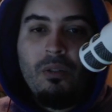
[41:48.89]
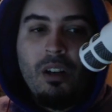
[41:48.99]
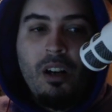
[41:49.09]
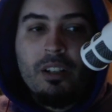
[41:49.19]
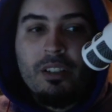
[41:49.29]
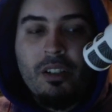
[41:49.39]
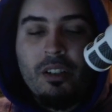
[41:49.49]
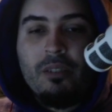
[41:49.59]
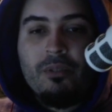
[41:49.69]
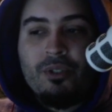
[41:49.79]
on
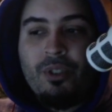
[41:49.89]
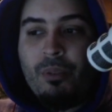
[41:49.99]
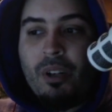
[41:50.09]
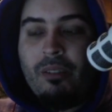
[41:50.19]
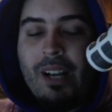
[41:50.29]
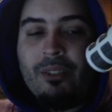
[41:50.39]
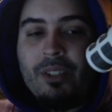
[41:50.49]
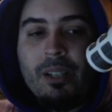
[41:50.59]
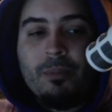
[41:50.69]
curve or somewhere around there.